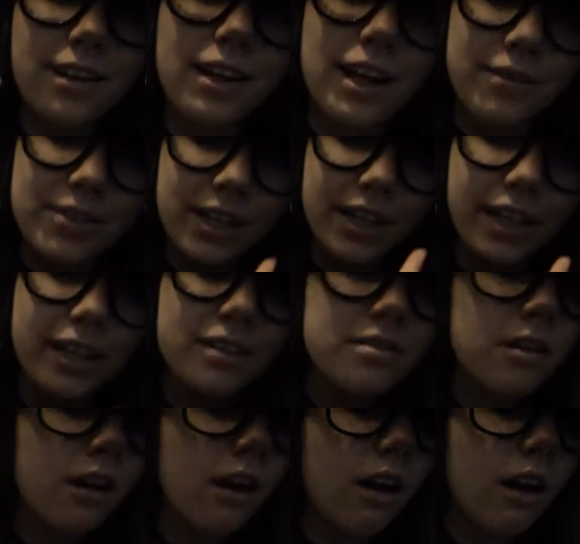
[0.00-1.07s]
And I have tiny
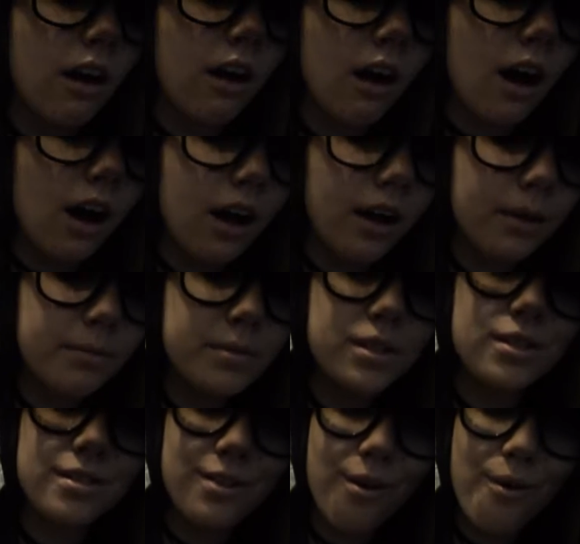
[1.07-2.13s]

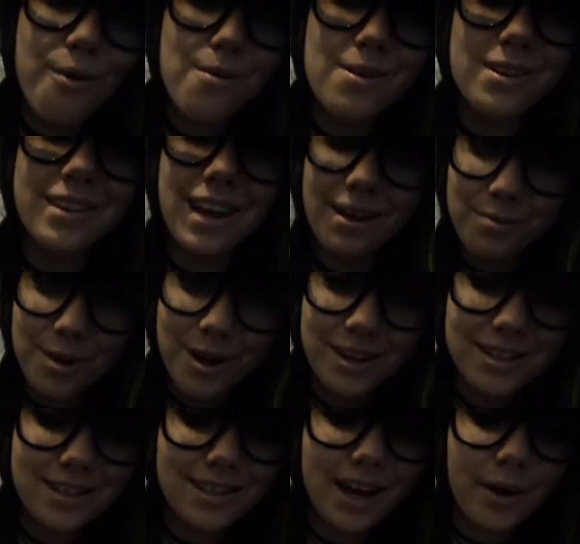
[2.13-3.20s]
hands. So that
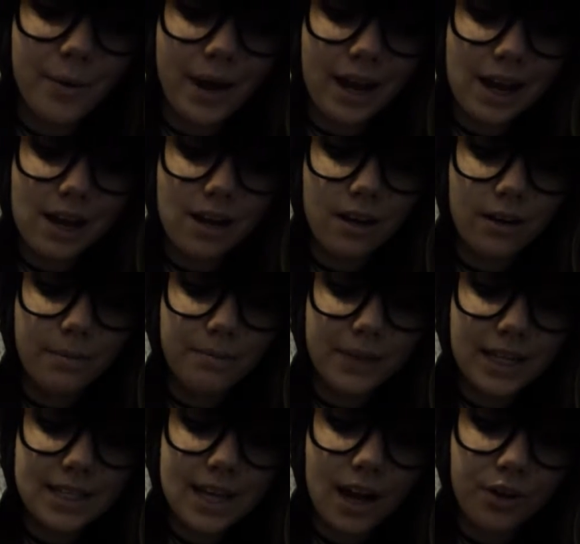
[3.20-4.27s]
works that way.
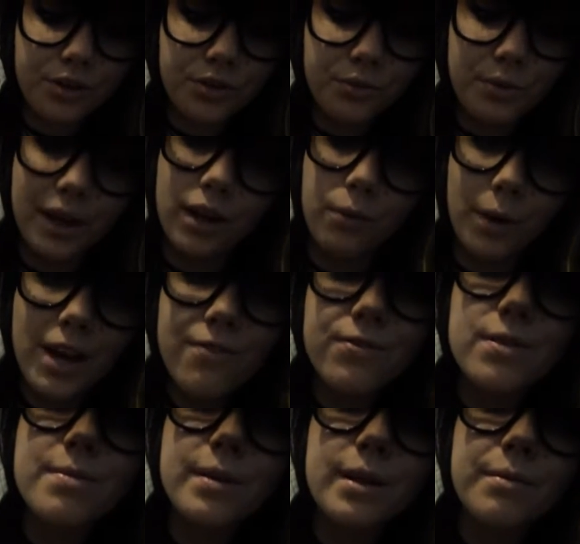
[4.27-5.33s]
That's how you get away
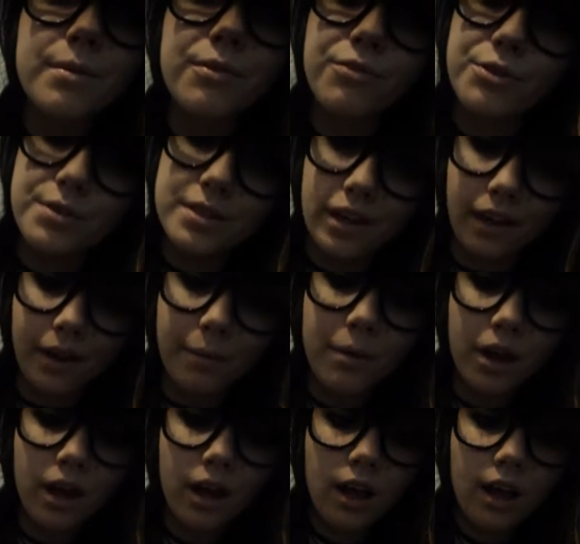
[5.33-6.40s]
from him if you see
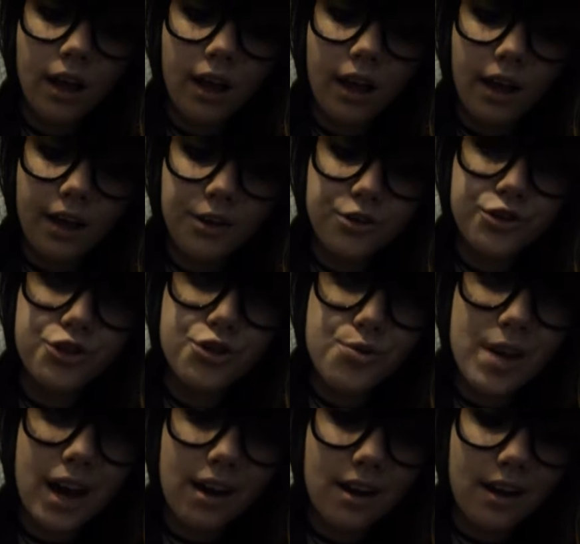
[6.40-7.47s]
him. And just
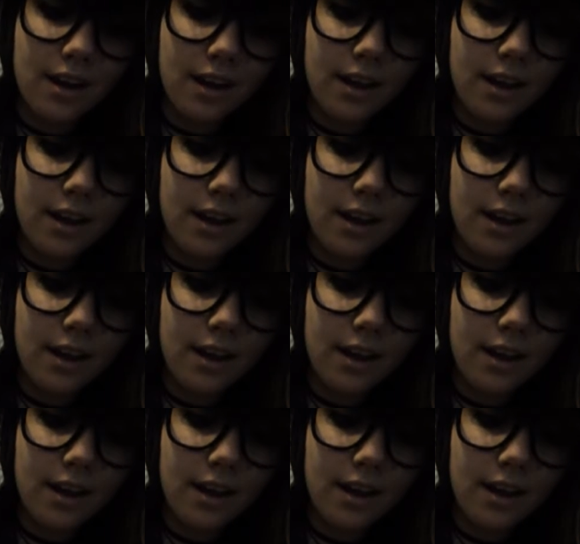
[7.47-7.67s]
do that.